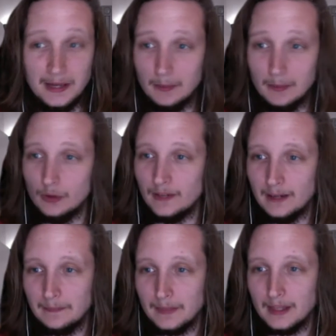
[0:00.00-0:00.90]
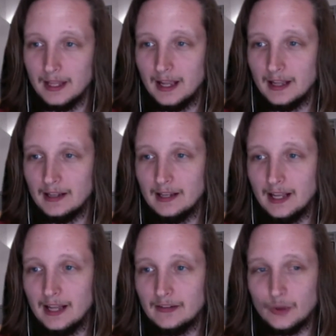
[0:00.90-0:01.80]
movie. Mm-hmm.
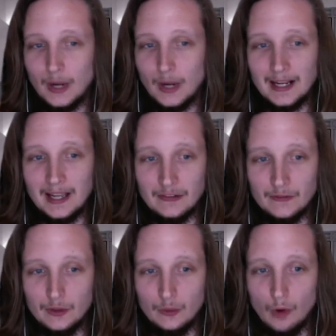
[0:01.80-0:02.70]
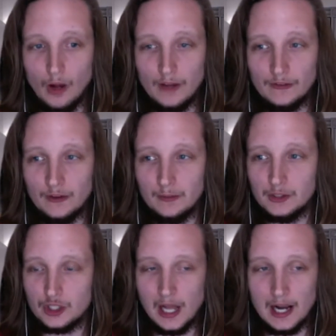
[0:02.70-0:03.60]
And so I guess if you want something
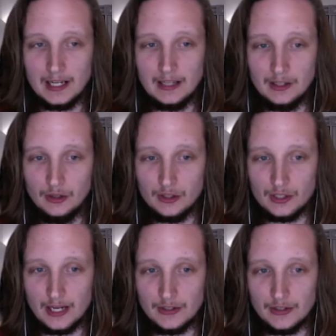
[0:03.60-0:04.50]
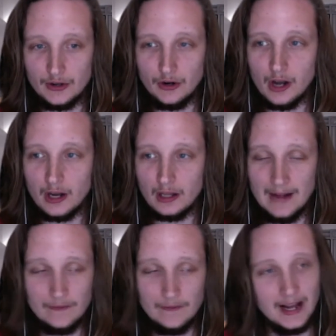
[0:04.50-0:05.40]
schlocky that you can just kind of turn on and
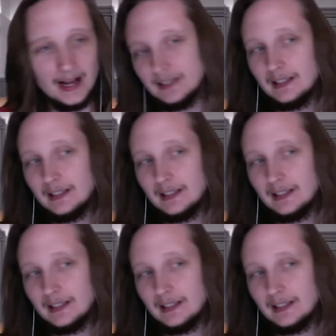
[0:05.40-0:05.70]
laugh at,